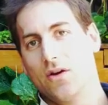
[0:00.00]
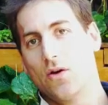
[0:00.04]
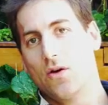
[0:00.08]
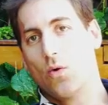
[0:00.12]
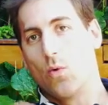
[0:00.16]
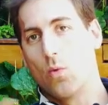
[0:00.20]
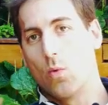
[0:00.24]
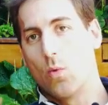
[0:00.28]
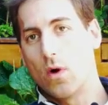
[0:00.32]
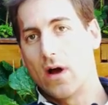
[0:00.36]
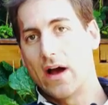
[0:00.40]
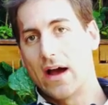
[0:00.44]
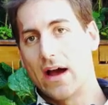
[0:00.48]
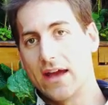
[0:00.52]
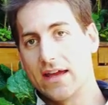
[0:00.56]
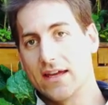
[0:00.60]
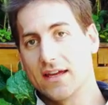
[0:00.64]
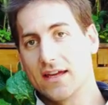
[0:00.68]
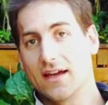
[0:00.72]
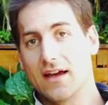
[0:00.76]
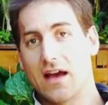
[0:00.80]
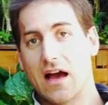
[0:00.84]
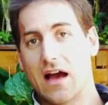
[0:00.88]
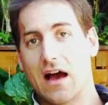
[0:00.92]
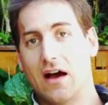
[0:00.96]
Why,
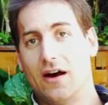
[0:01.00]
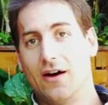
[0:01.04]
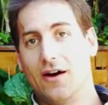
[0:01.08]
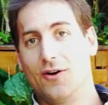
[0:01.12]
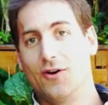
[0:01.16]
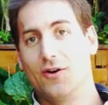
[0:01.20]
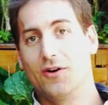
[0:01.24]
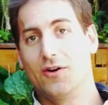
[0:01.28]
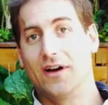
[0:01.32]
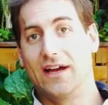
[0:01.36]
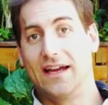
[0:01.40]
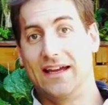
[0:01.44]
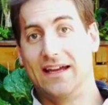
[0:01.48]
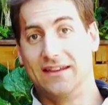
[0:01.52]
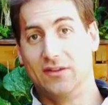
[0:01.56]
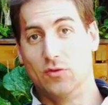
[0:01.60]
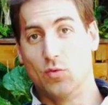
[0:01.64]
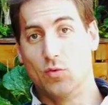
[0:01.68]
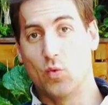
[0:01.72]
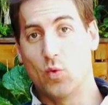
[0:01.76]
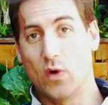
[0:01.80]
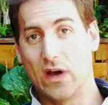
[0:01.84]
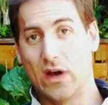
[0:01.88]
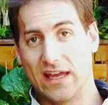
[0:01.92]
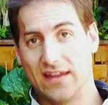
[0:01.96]
how,
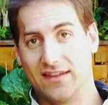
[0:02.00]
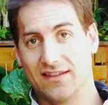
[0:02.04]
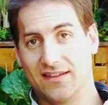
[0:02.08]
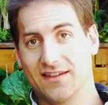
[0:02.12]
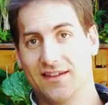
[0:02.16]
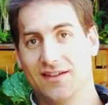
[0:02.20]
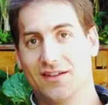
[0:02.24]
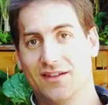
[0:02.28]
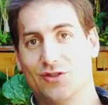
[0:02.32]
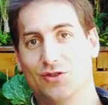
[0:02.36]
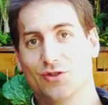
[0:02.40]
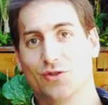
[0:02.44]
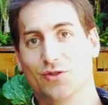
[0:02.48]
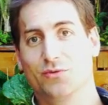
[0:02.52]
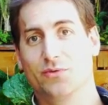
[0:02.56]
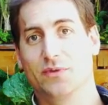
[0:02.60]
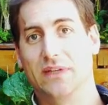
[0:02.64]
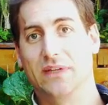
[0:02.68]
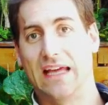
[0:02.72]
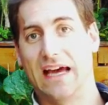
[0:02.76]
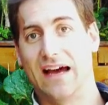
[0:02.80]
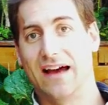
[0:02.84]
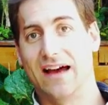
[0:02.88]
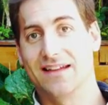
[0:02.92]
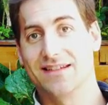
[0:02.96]
and when should
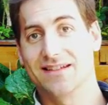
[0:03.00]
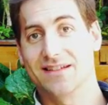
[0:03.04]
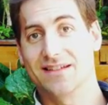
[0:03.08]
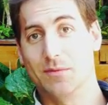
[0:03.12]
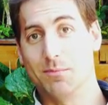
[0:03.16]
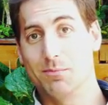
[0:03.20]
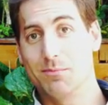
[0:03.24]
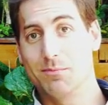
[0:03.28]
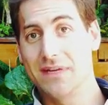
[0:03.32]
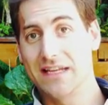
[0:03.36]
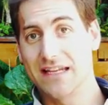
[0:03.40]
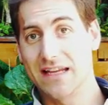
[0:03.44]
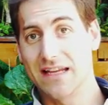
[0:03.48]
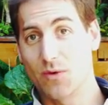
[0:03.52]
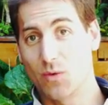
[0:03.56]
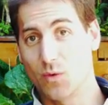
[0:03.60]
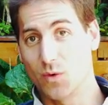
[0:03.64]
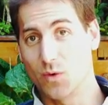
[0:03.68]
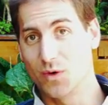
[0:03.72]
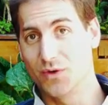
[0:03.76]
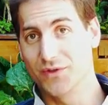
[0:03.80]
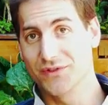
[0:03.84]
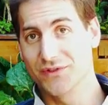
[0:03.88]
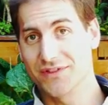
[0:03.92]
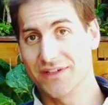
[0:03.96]
we add
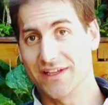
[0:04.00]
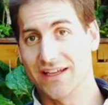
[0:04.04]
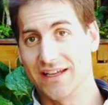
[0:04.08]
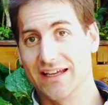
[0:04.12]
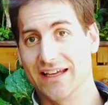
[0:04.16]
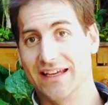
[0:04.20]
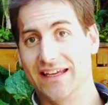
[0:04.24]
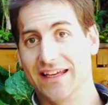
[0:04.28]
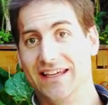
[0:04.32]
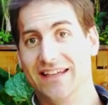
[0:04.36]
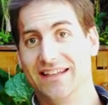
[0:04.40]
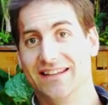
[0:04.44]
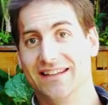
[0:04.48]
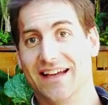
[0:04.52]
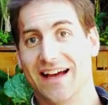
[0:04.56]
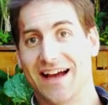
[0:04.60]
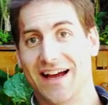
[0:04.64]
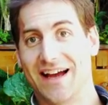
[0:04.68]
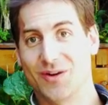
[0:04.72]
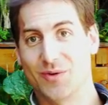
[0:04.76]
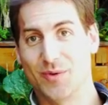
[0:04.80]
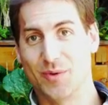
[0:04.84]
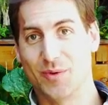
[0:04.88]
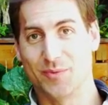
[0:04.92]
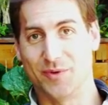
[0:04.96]
minerals in
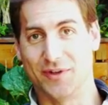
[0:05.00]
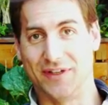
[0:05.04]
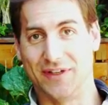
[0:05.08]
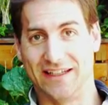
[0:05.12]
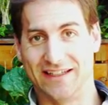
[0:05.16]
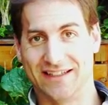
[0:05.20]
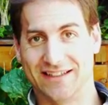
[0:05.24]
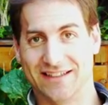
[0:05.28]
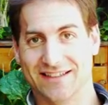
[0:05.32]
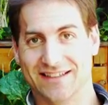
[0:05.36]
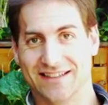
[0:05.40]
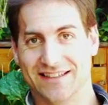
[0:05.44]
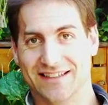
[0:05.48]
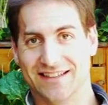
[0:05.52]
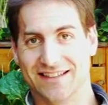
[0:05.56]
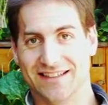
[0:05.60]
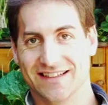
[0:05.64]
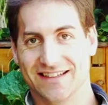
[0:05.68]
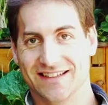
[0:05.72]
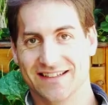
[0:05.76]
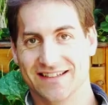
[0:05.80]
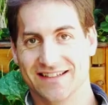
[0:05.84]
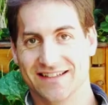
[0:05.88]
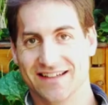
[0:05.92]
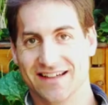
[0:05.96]
aquaponics?
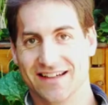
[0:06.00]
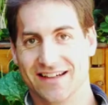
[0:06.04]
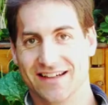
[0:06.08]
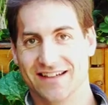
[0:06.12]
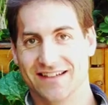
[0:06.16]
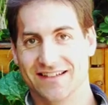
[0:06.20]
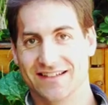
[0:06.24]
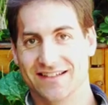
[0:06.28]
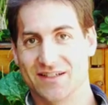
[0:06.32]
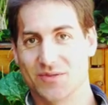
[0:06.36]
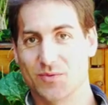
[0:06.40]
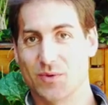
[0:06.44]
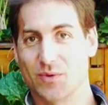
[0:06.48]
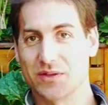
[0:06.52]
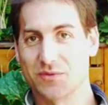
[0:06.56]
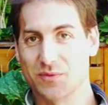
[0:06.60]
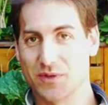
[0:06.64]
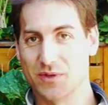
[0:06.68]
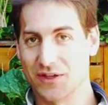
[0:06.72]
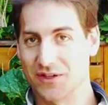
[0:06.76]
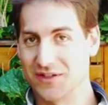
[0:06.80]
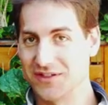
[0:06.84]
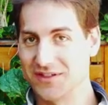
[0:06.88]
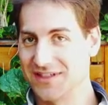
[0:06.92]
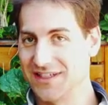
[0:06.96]
This is what we're
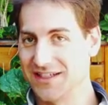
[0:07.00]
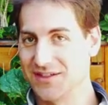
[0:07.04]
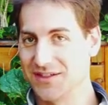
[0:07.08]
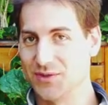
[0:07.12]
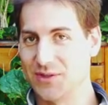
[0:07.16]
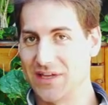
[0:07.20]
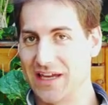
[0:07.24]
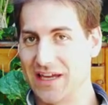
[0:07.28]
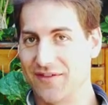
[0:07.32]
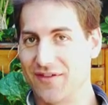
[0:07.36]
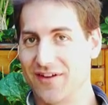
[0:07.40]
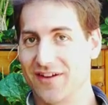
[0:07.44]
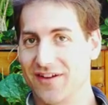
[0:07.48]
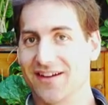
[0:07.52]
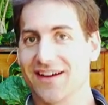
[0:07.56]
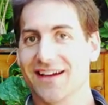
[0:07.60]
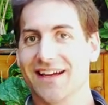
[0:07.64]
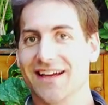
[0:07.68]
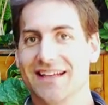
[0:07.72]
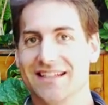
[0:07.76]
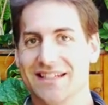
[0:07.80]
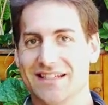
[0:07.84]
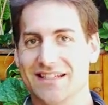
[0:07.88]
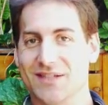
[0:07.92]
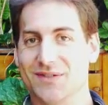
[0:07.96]
going to see together
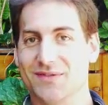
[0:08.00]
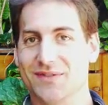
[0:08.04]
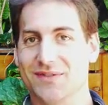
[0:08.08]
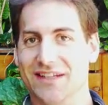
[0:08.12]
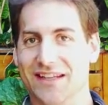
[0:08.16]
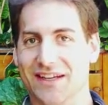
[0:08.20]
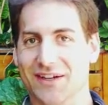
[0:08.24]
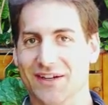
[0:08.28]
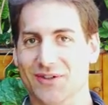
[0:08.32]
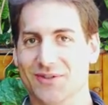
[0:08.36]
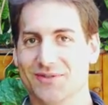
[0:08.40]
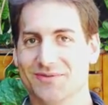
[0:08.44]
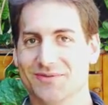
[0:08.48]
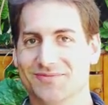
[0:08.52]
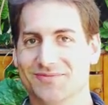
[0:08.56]
in this video.